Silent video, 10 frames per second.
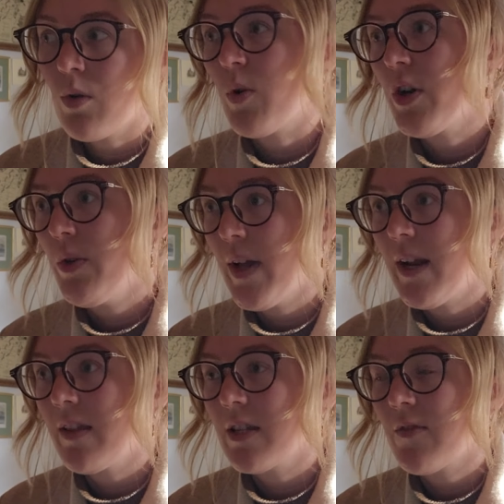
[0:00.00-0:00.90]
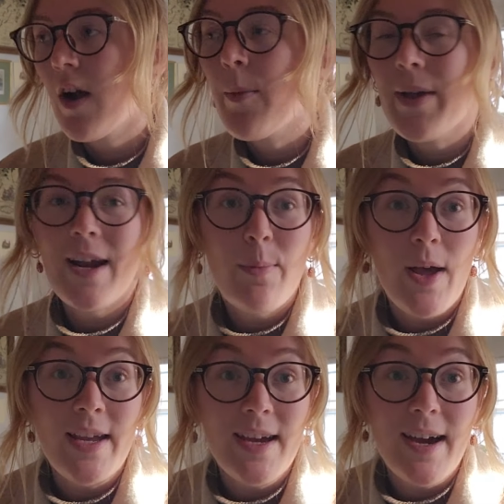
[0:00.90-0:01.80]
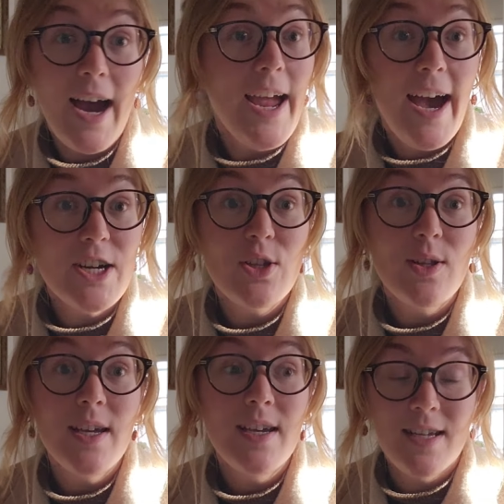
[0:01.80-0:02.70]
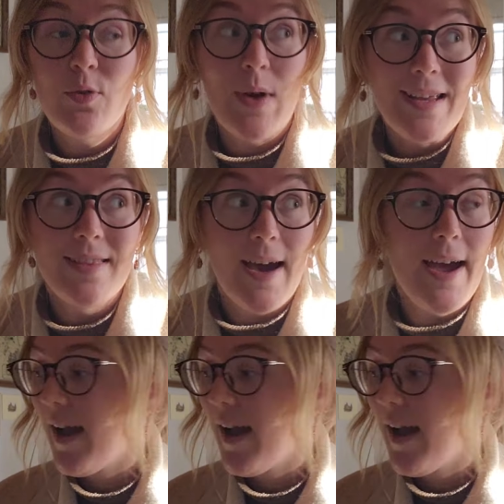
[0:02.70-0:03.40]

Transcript: Where are you getting this from?" And I'm like, "I actually did write that."